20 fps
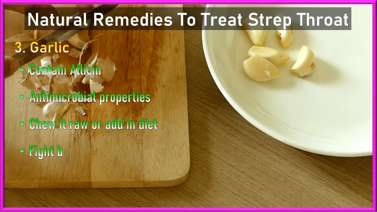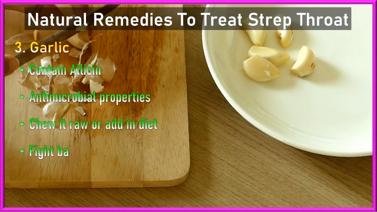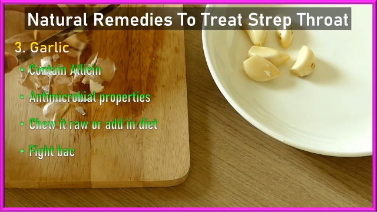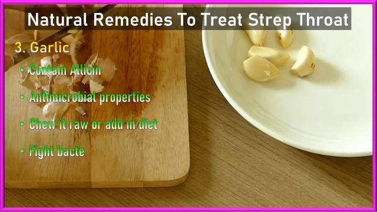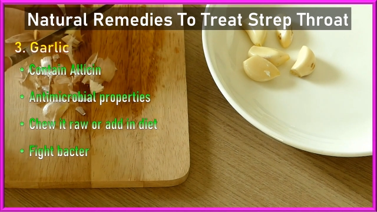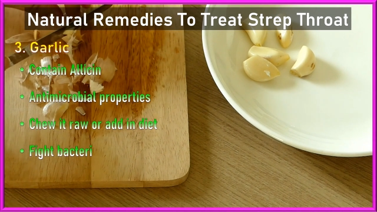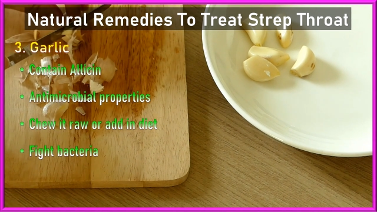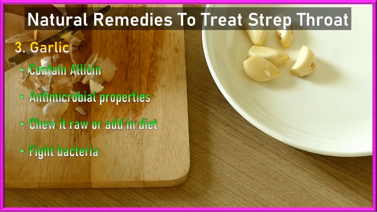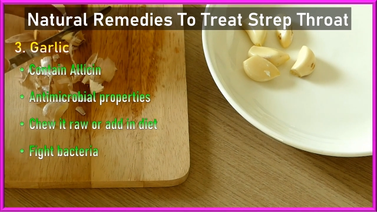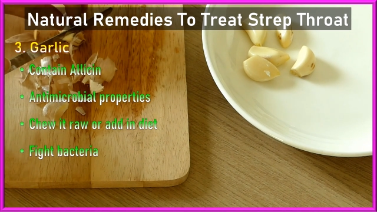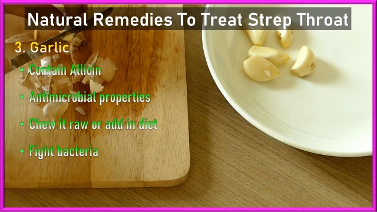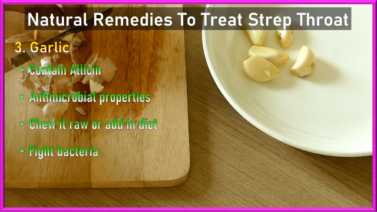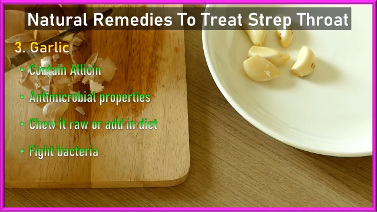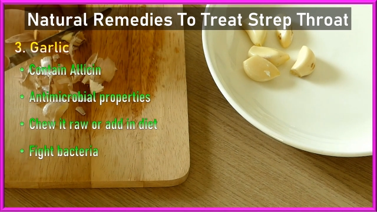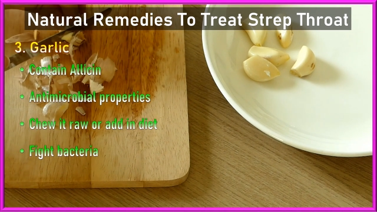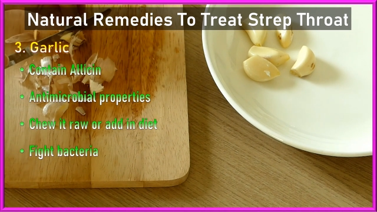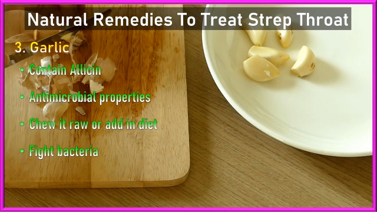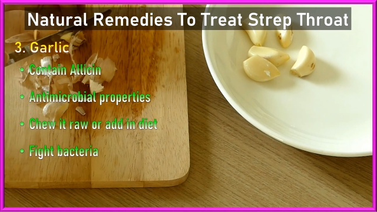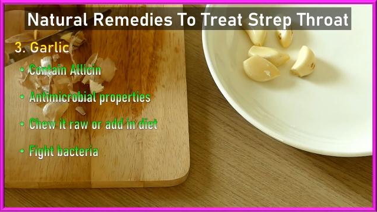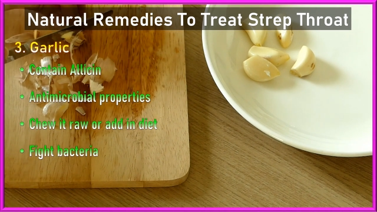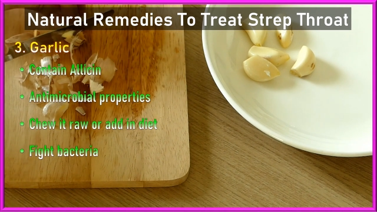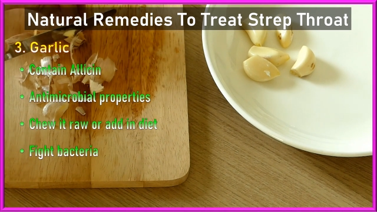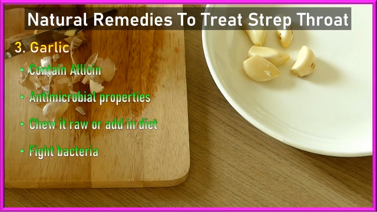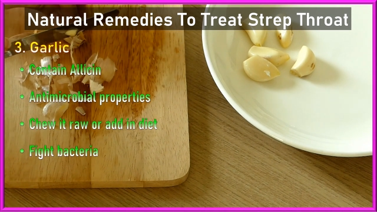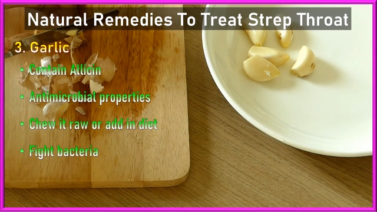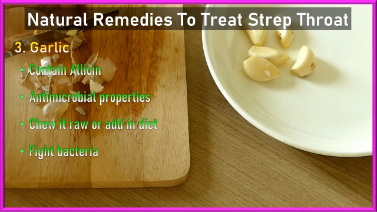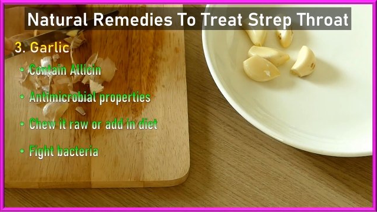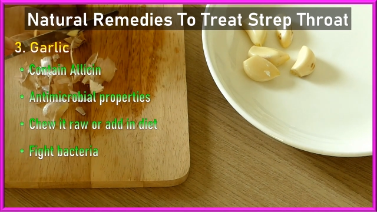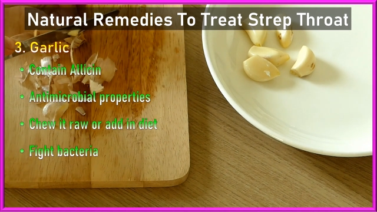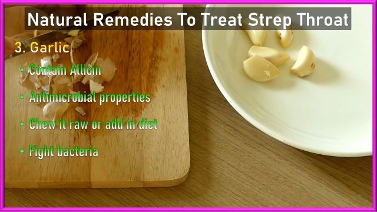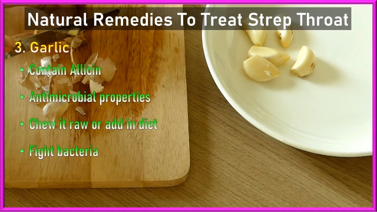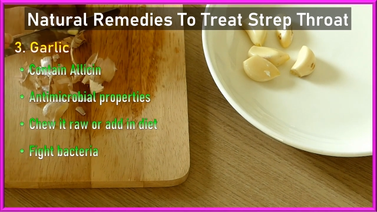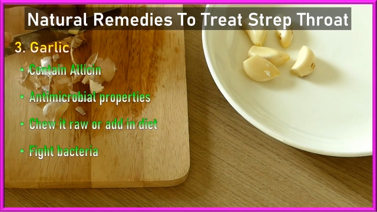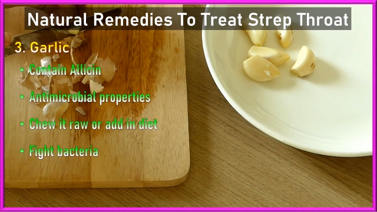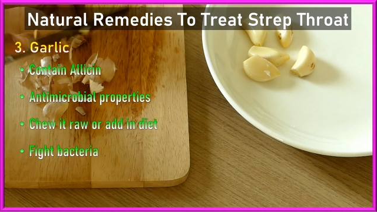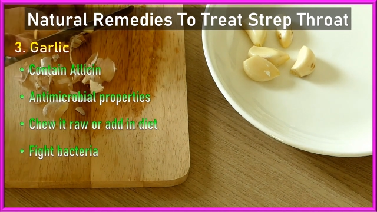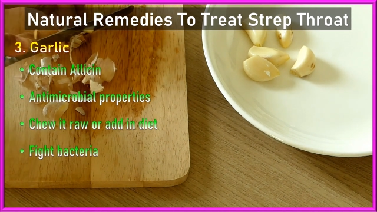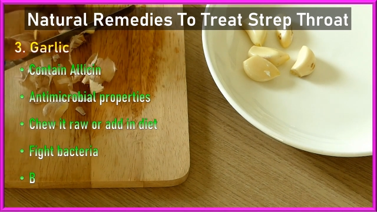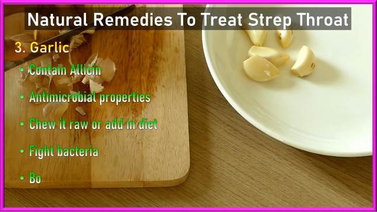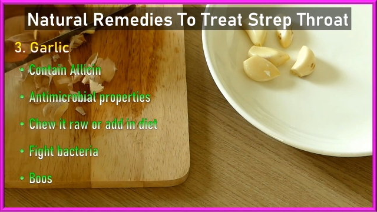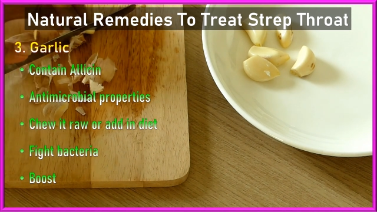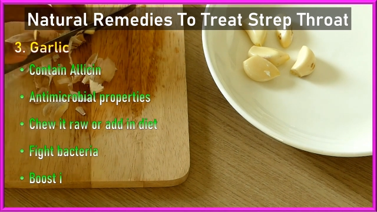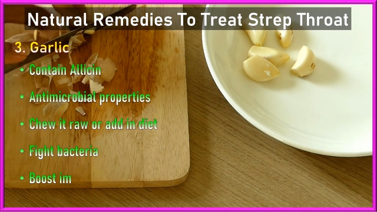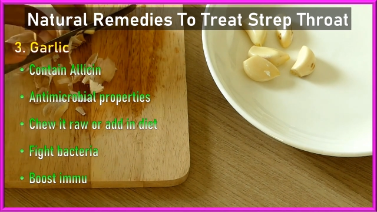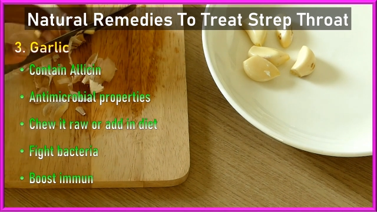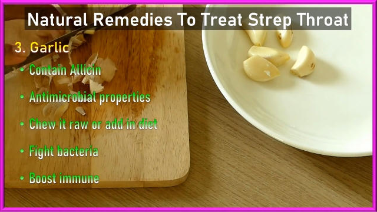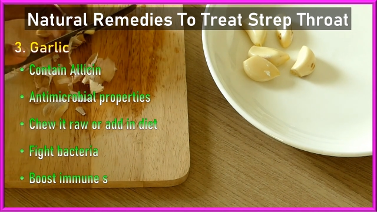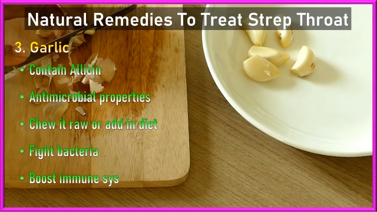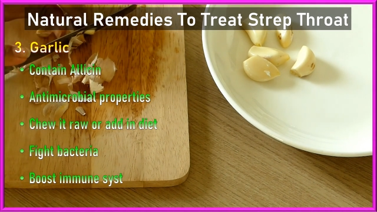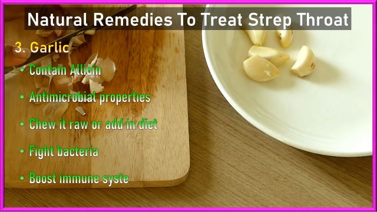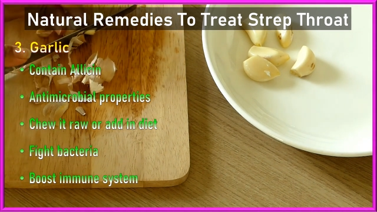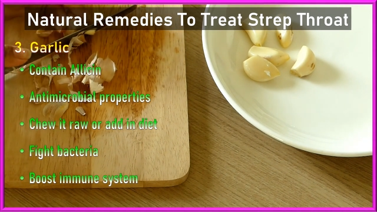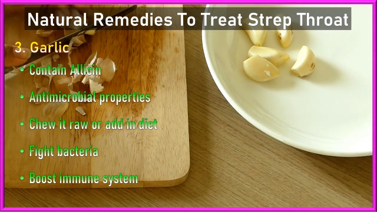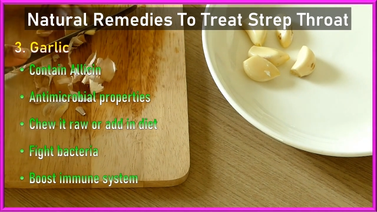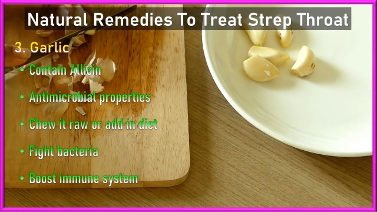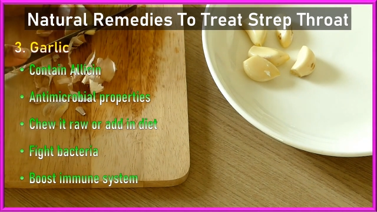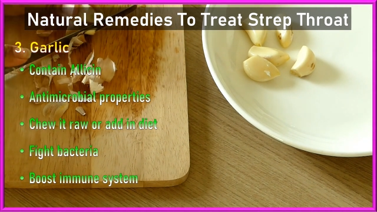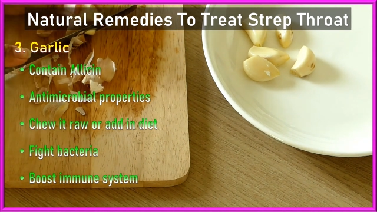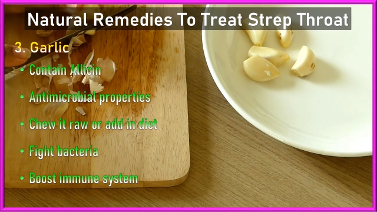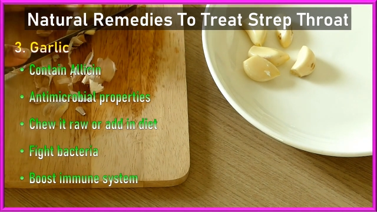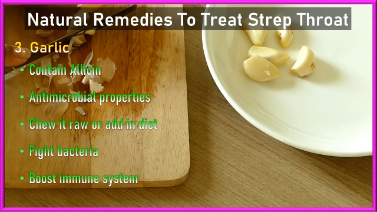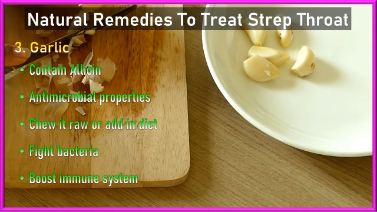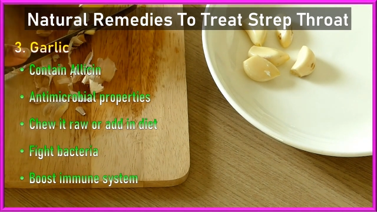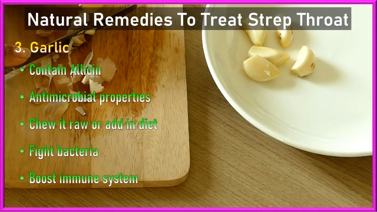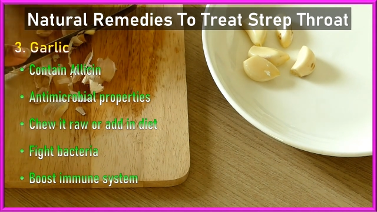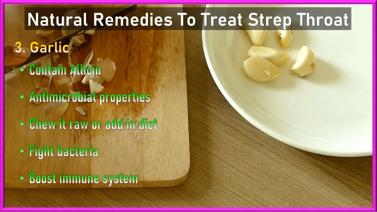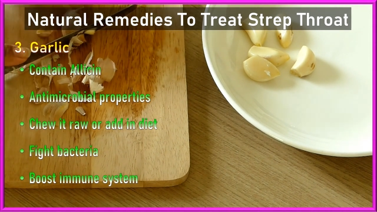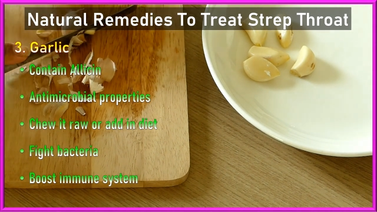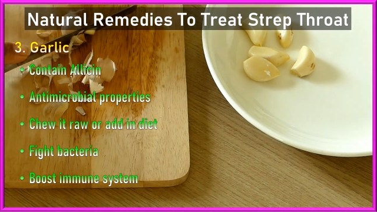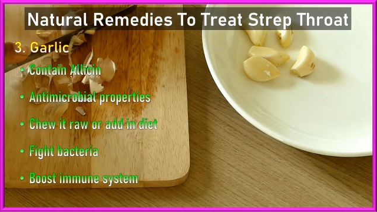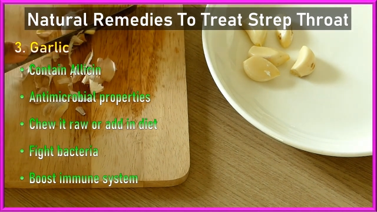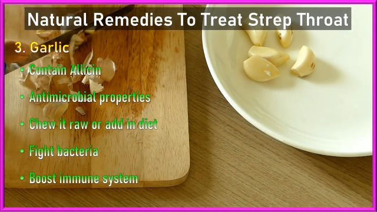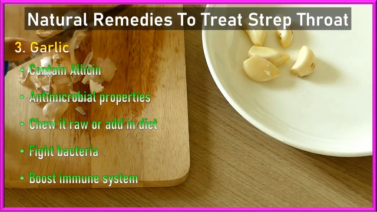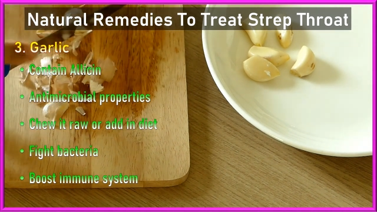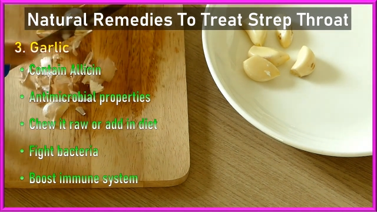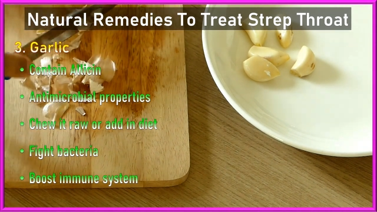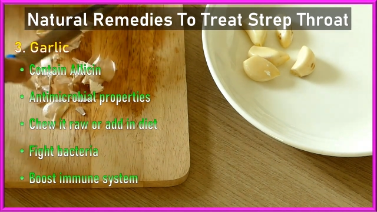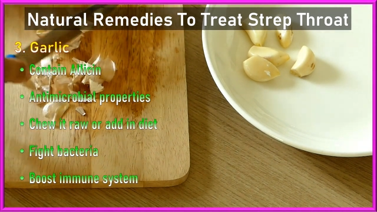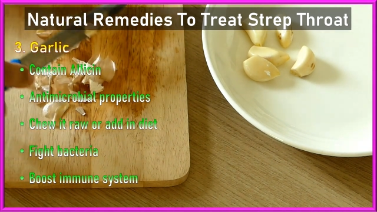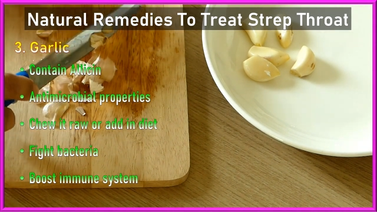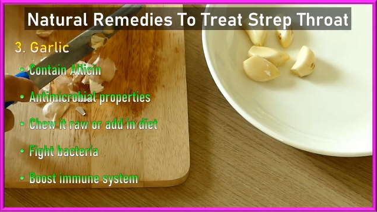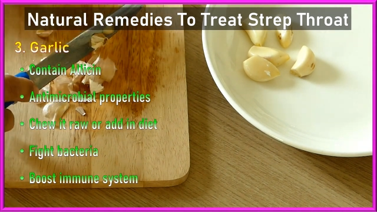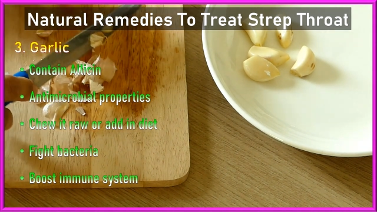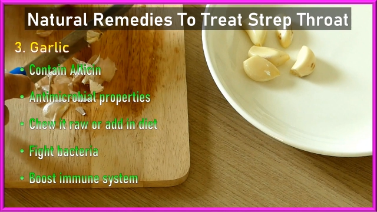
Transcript: Nobody's mouth can be seen.